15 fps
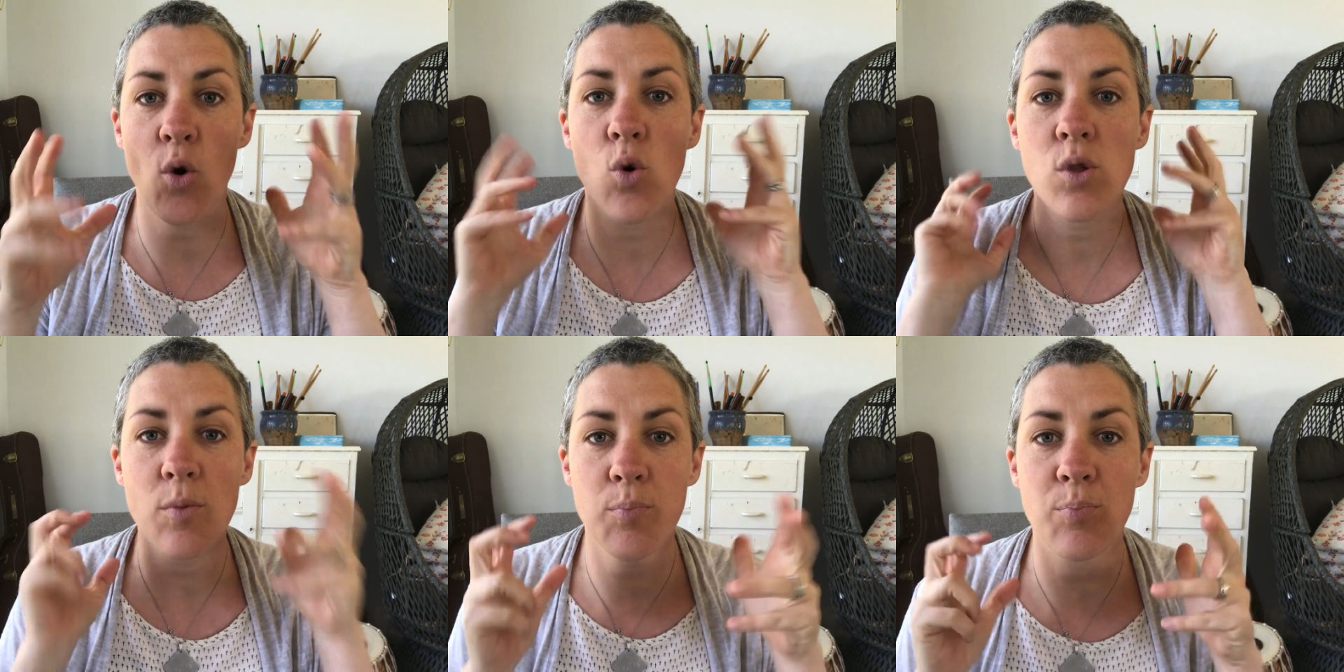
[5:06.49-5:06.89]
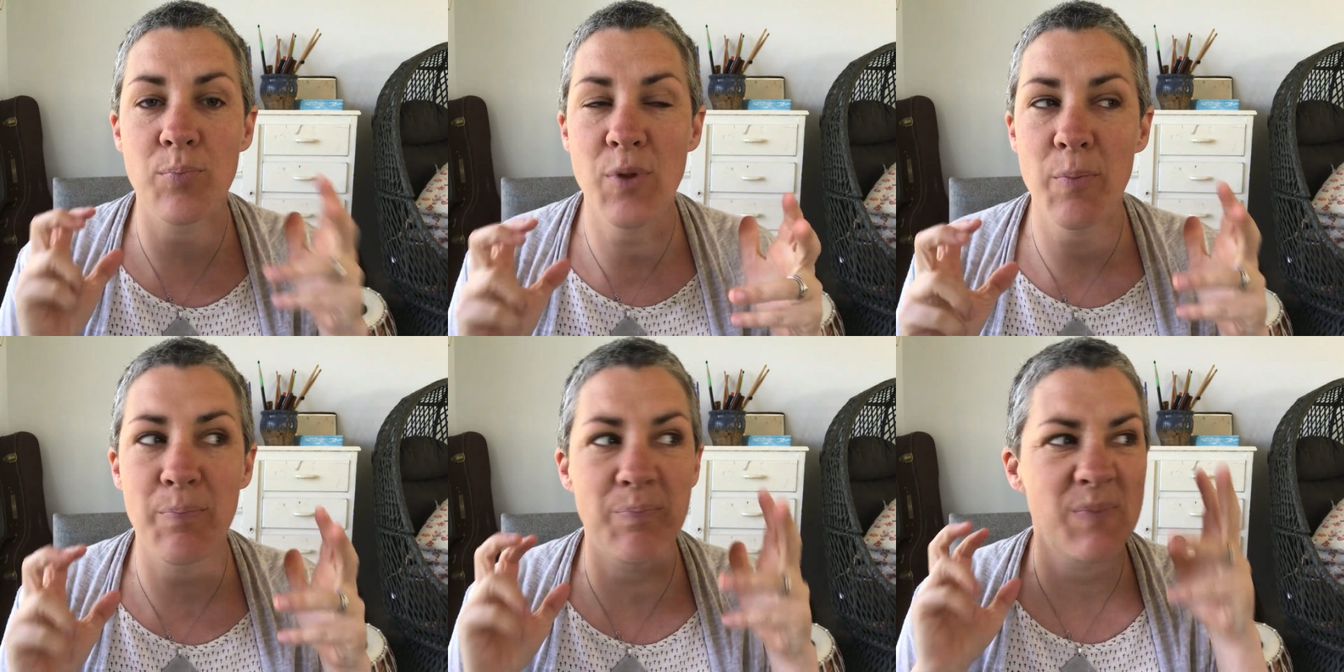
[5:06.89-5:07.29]
all
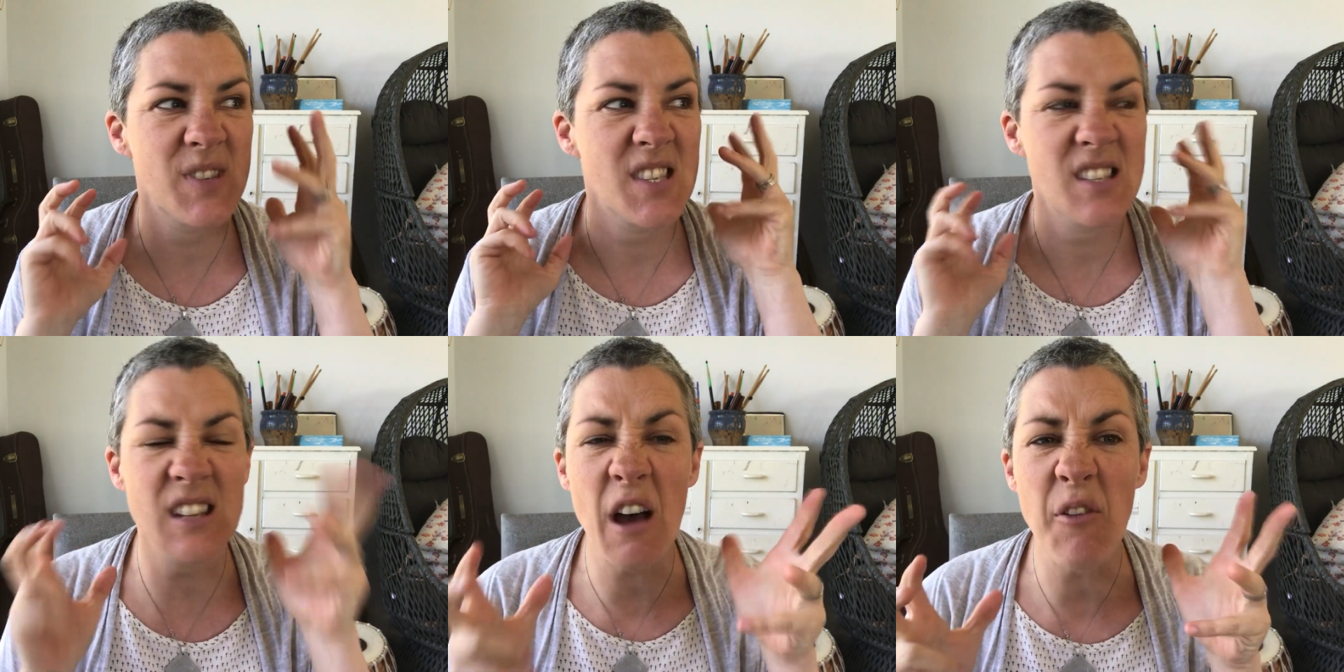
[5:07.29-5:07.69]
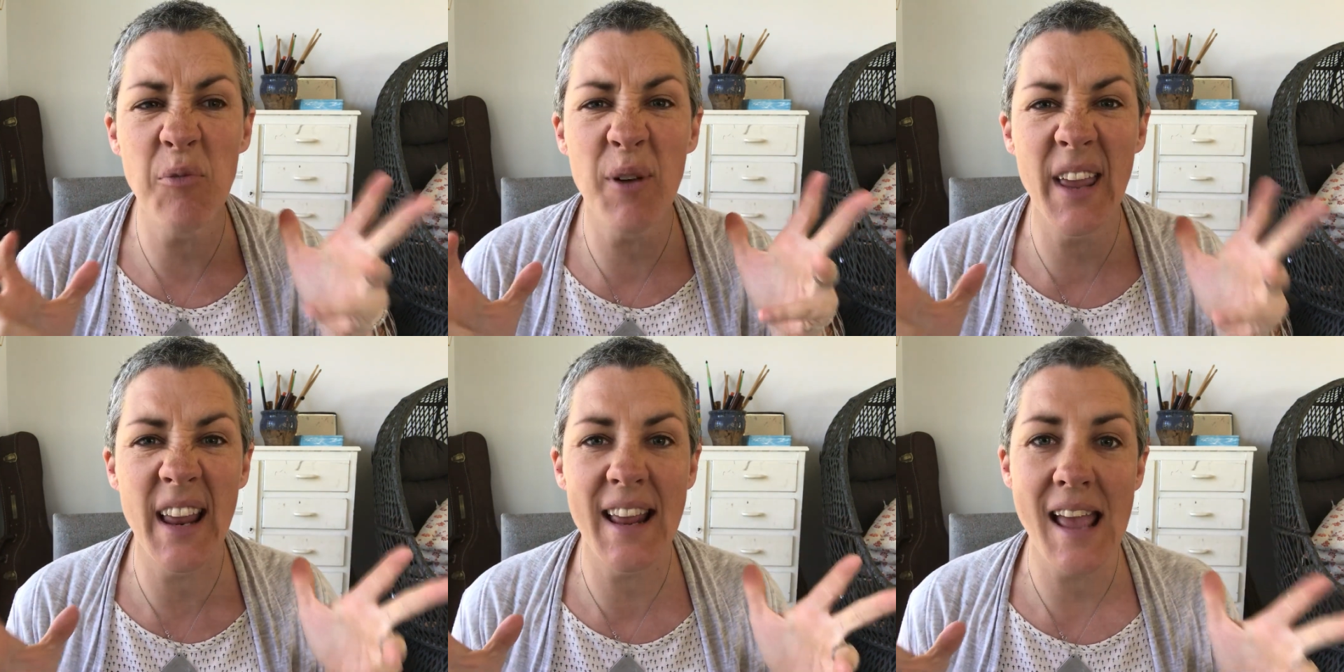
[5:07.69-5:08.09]
the stuff
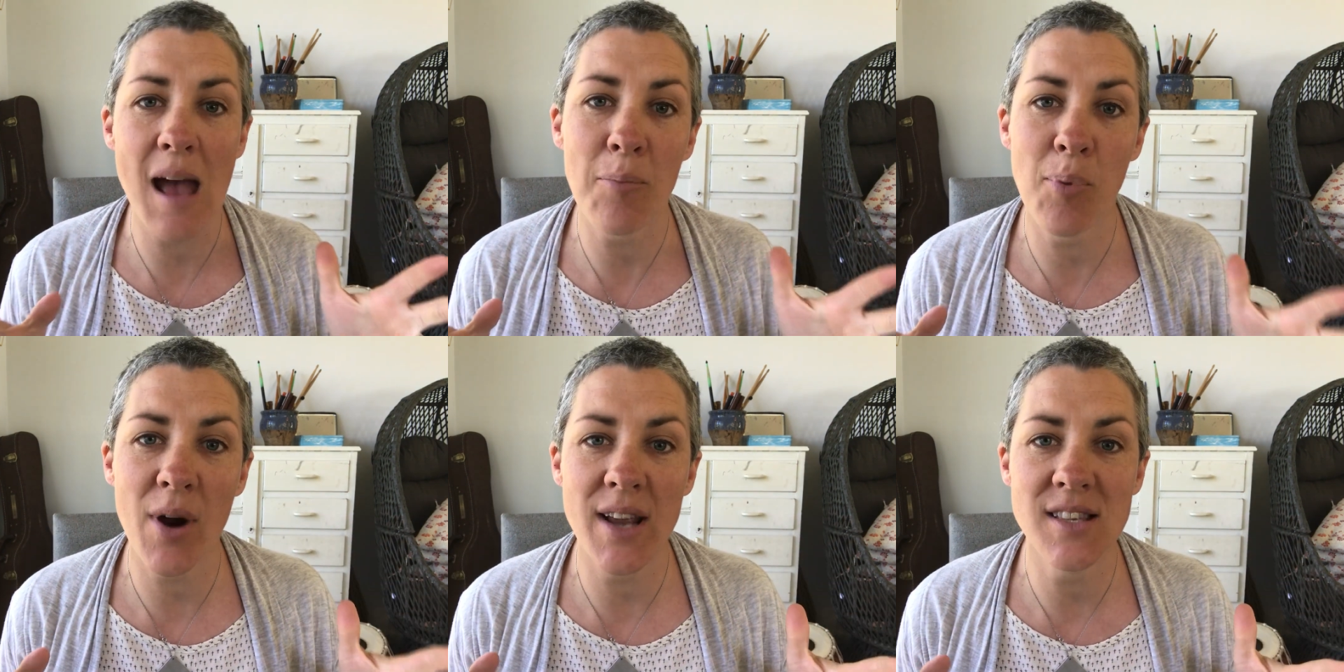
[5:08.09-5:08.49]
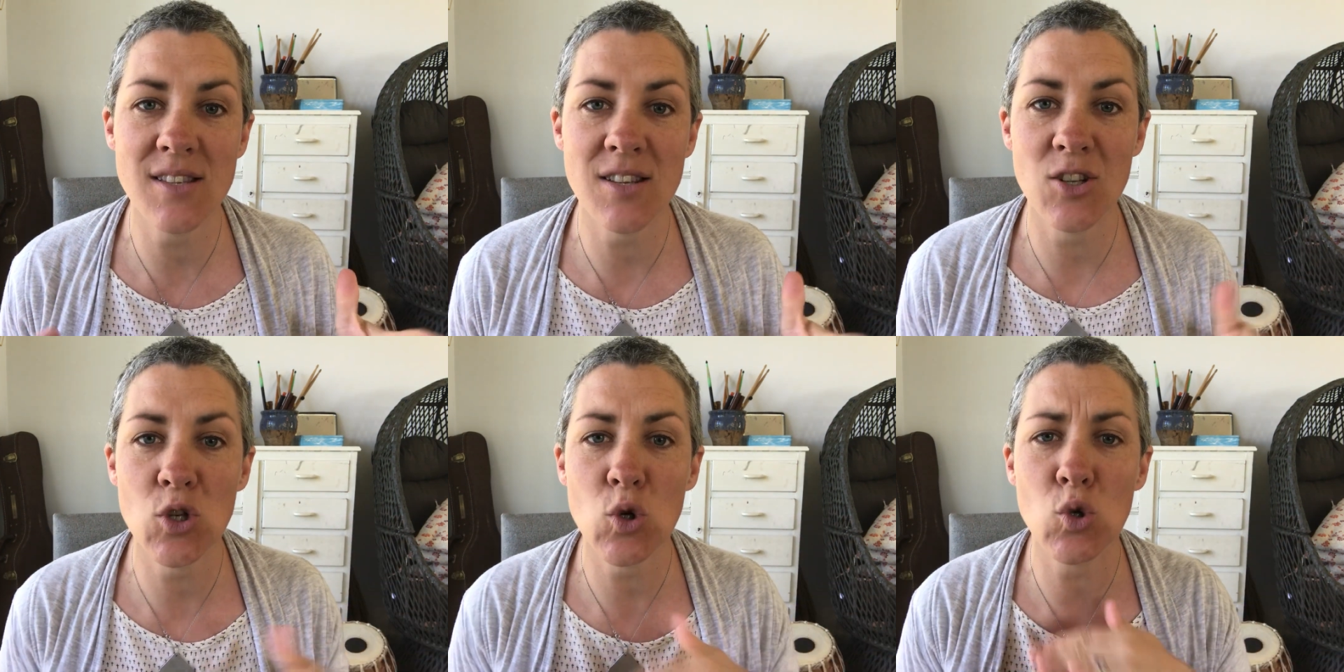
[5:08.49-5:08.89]
we're getting our
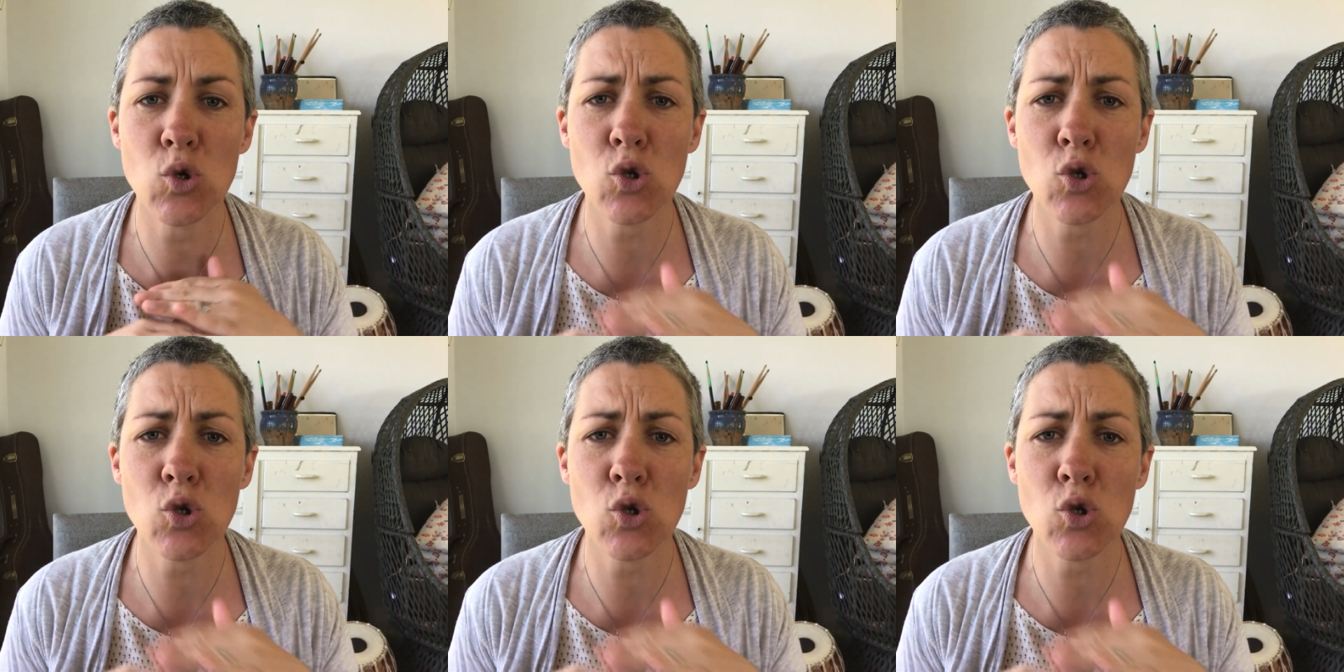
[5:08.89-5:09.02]
brains to do,